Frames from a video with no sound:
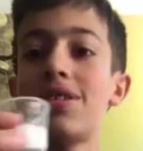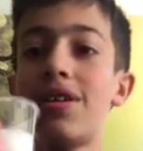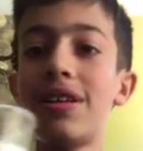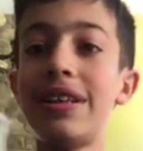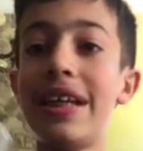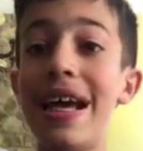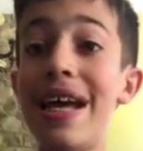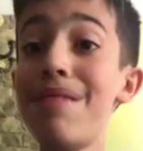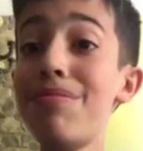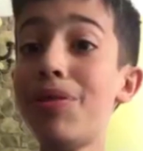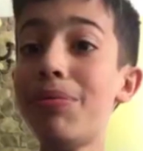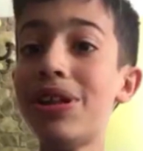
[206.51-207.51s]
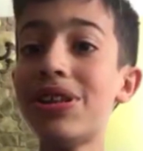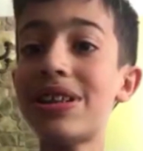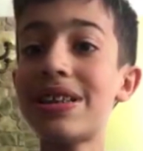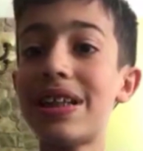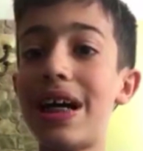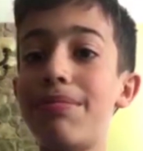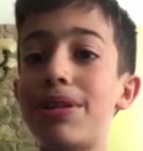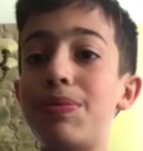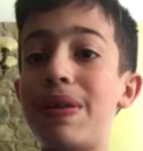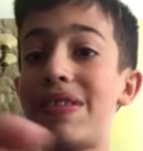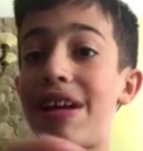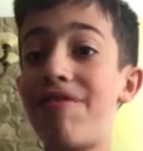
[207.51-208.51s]
our 10 millimeters of slime, because we
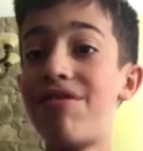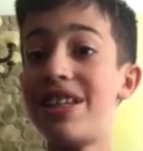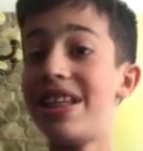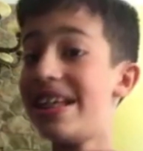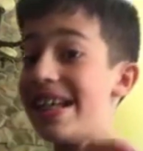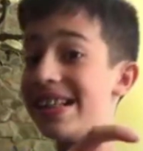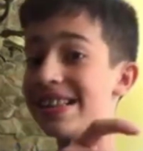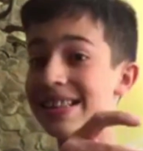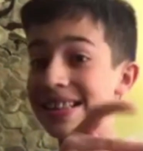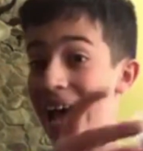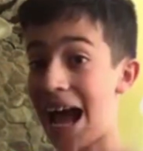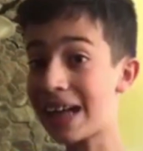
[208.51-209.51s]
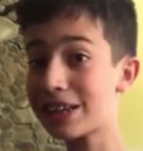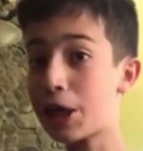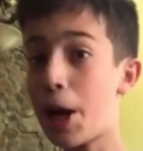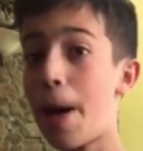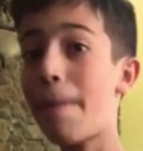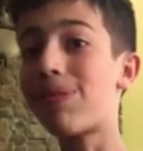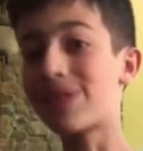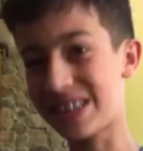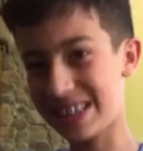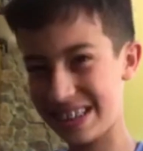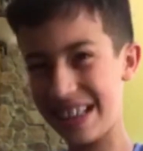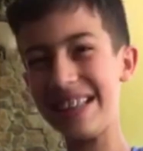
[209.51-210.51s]
have to have the exact,
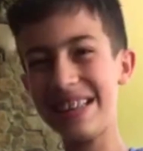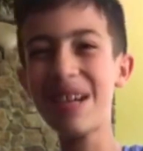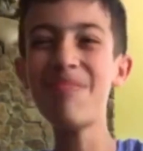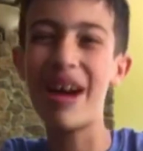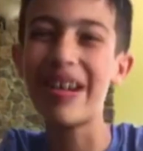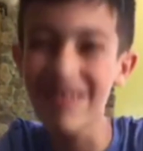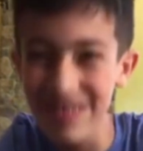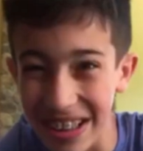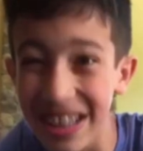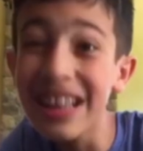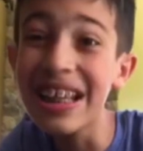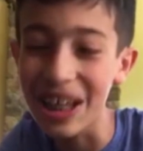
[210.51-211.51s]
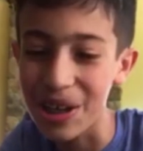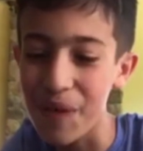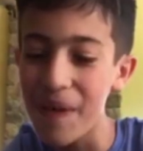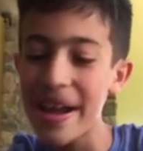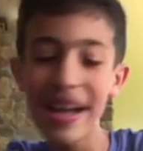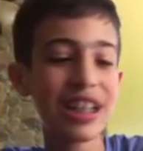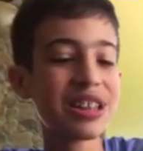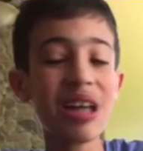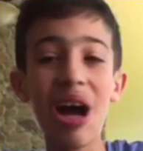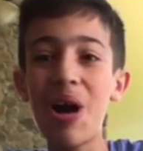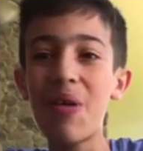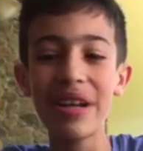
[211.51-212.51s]
precise amount of glue.
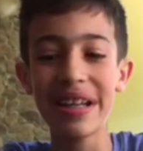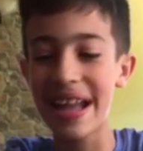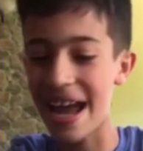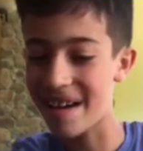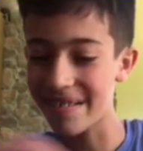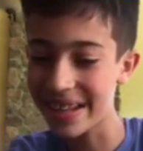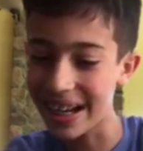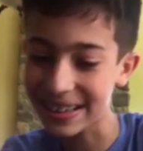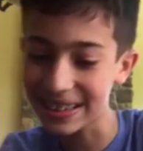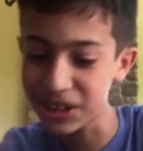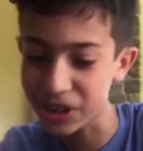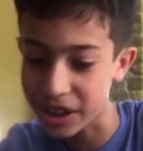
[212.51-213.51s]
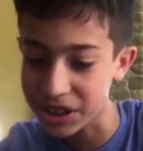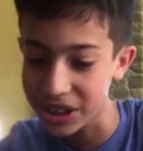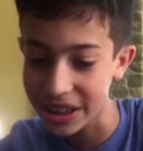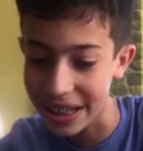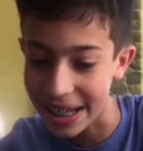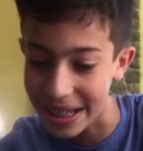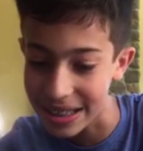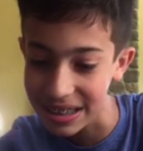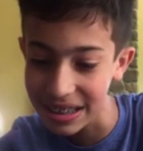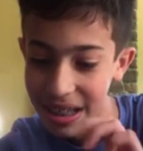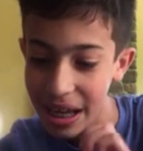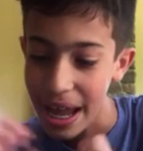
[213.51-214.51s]
So now the next instruction is,
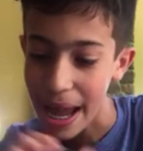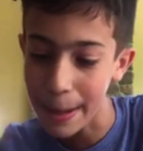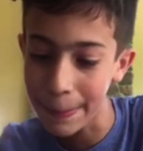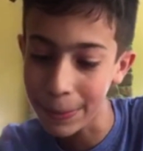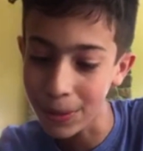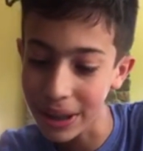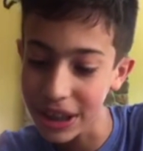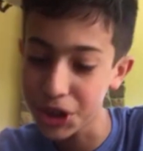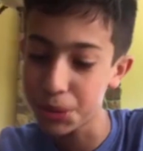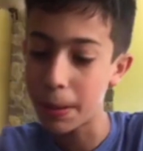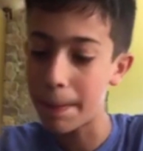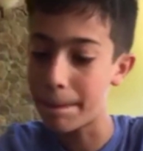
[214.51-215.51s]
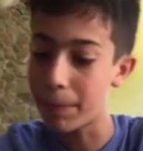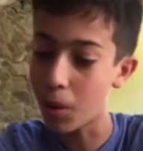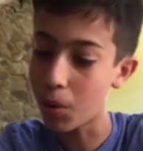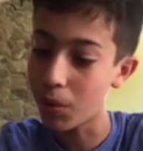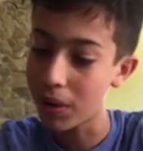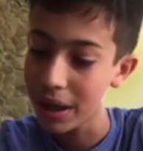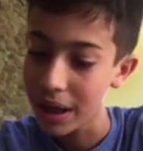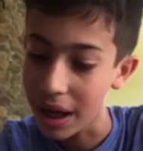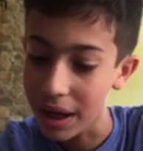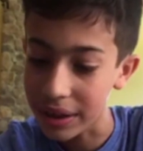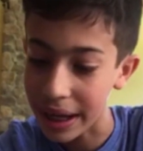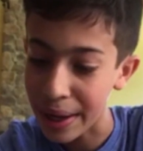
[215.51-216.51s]
and pour it into a bowl.
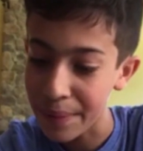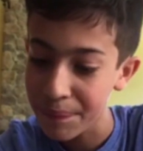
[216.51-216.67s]
Okay.